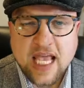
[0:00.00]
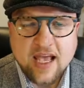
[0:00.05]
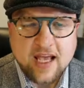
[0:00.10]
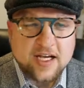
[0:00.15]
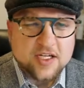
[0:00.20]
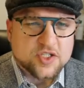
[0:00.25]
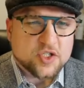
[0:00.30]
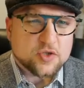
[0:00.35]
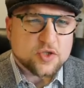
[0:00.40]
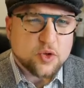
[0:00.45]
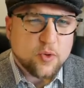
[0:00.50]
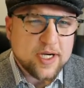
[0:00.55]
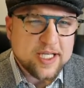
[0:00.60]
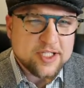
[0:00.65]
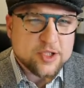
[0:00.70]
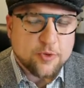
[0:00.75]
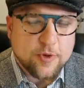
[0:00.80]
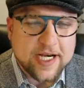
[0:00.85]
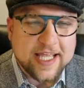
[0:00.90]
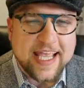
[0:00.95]
So
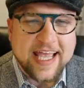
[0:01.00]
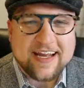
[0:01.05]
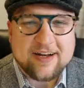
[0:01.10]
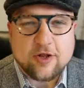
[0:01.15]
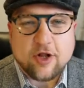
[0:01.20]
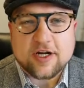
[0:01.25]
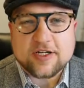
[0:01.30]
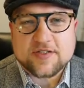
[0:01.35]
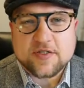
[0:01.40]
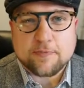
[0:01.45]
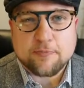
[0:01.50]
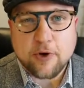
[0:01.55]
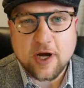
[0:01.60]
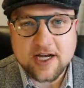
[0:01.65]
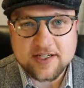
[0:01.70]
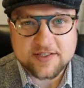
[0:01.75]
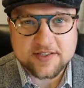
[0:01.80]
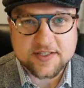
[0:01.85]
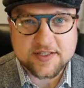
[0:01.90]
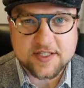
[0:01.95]
2020 had a lot of
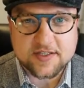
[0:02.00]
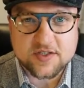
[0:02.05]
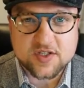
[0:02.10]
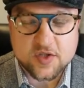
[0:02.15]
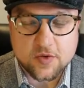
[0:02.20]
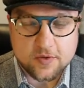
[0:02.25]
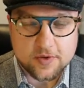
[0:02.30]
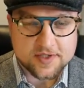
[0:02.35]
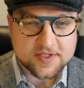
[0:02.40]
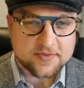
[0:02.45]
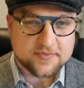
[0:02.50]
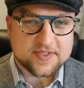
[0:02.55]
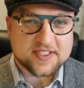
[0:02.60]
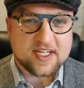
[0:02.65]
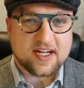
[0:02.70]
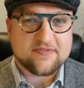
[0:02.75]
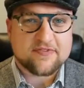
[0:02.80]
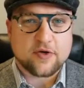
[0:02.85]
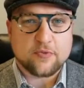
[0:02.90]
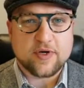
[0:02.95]
surprises in store, some
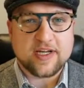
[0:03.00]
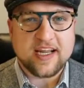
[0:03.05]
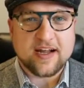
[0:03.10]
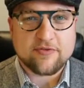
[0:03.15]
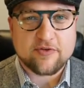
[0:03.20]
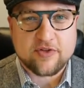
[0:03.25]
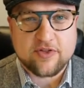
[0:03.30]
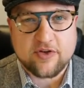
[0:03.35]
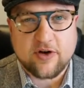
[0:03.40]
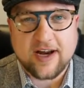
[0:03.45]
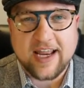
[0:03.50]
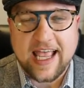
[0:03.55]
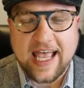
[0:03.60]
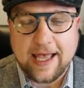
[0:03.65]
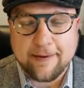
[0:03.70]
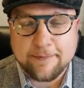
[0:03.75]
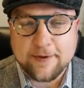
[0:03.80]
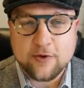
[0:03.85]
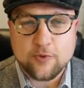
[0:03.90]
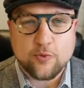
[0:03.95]
stuff that we never thought
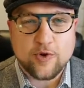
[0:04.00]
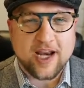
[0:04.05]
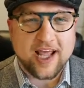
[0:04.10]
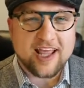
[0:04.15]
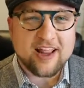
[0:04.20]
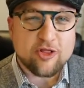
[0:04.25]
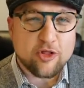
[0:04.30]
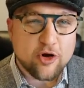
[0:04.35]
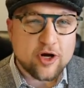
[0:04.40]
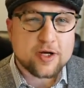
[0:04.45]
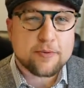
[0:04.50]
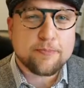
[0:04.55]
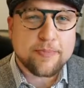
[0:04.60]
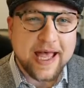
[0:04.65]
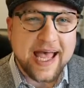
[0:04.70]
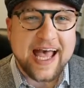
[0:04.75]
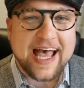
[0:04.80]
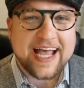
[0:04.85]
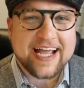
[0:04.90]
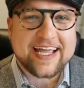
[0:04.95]
happened. When I look
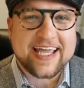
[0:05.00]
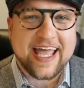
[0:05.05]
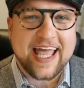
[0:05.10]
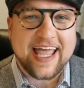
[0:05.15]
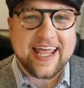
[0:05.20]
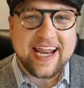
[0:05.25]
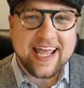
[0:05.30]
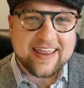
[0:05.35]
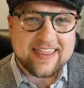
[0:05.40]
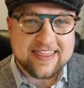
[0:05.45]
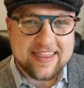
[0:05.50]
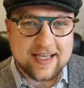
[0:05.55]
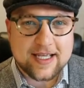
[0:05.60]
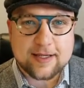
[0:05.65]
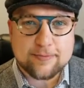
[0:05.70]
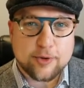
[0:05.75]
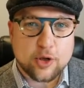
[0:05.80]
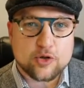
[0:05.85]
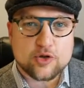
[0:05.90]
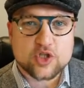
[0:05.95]
back and I think
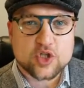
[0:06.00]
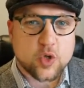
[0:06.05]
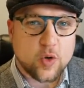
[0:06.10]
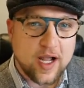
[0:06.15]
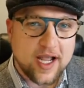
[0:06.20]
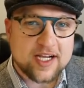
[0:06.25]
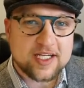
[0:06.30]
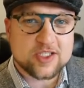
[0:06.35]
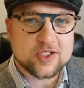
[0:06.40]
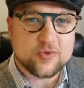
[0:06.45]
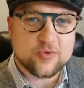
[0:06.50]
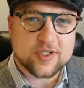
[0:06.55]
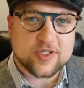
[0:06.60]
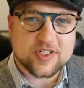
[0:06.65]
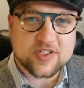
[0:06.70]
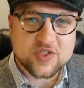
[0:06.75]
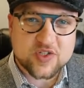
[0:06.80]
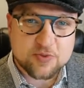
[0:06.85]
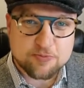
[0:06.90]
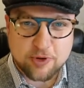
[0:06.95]
about trying to
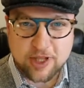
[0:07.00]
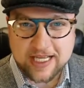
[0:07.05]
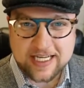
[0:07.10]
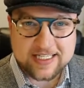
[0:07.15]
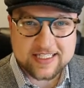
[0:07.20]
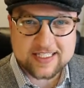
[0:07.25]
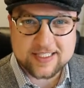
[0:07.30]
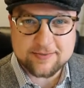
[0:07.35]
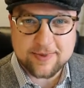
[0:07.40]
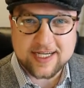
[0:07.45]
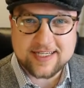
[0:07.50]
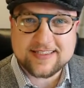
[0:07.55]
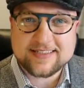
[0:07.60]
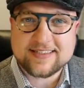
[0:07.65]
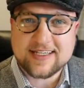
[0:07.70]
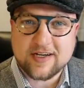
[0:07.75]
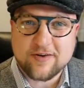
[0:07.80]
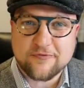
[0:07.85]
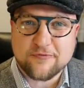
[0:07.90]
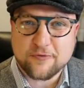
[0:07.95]
explain to
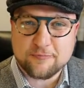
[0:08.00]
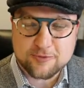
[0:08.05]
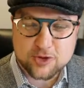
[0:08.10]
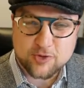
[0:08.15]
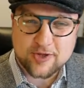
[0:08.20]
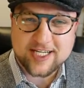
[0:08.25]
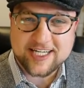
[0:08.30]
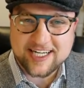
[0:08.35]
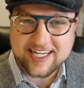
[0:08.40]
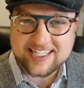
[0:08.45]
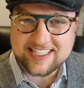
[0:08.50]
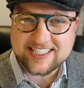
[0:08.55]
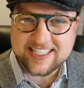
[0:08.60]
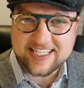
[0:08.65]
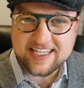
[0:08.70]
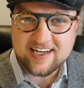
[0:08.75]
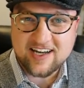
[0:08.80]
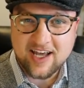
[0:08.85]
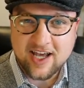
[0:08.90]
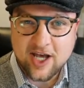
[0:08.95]
myself from
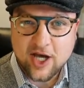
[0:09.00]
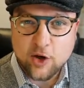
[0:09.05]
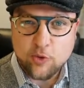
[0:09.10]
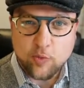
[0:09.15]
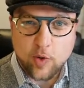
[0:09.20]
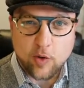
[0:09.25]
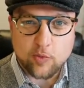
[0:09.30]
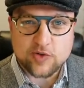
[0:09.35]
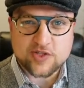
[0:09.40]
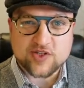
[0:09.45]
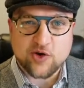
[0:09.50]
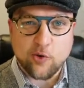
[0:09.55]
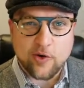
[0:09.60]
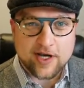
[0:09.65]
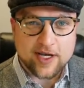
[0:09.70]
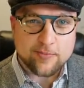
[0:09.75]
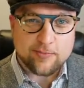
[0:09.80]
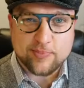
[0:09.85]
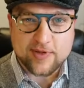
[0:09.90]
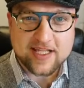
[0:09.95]
2019 what it was
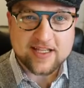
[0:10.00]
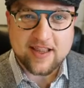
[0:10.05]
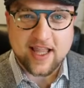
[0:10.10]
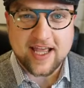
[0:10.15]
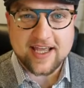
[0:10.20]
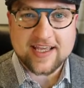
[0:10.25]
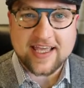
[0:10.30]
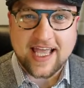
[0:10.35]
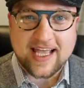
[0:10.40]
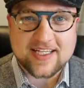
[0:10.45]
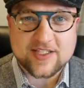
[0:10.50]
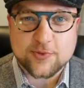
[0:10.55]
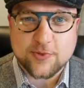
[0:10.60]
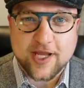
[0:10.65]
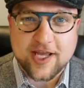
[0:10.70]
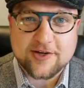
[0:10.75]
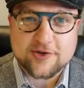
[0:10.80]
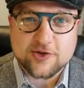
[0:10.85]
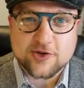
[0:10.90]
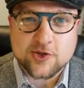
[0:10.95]
going to be like as we
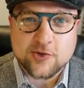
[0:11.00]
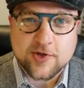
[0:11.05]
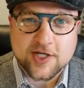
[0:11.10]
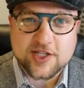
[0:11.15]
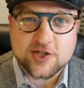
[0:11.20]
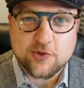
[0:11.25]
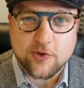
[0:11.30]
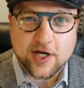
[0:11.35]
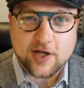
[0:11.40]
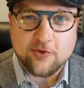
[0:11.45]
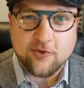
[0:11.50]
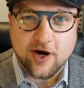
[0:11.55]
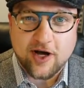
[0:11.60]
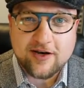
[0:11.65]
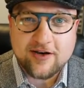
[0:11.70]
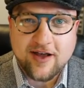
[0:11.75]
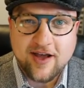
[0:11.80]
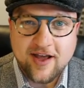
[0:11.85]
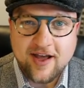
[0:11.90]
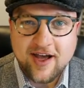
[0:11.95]
enter
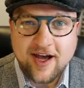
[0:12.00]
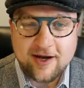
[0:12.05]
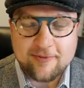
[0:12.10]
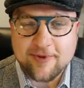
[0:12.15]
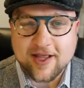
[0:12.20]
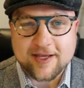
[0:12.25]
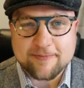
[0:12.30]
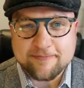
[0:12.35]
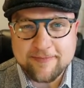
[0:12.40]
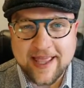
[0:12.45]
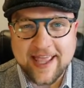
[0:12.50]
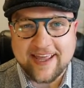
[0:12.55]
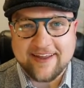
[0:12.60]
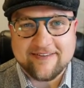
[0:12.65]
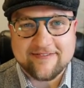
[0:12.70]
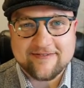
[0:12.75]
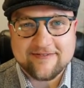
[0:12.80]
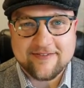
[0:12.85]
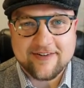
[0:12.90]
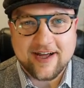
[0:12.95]
2021, I'm like, man,
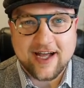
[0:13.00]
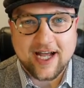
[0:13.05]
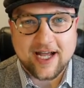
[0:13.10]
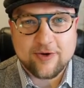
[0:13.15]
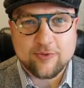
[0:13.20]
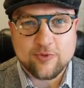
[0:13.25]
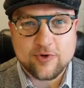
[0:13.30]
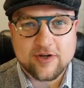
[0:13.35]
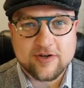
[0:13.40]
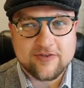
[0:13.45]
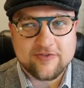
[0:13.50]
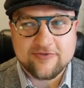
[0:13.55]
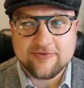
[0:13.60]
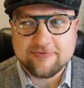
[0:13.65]
I would have